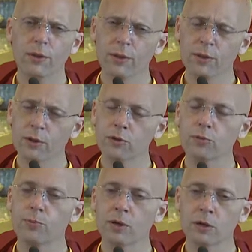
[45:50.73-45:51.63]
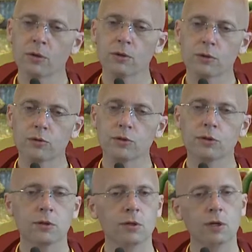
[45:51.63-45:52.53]
this beggar is
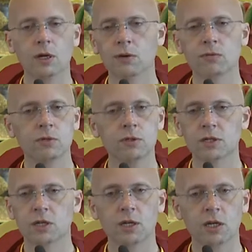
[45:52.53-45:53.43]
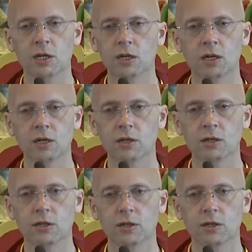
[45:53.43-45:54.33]
here every day,
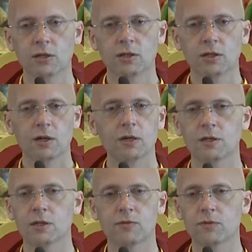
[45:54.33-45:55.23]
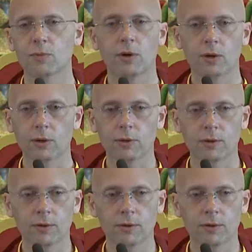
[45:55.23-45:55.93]
I can give tomorrow.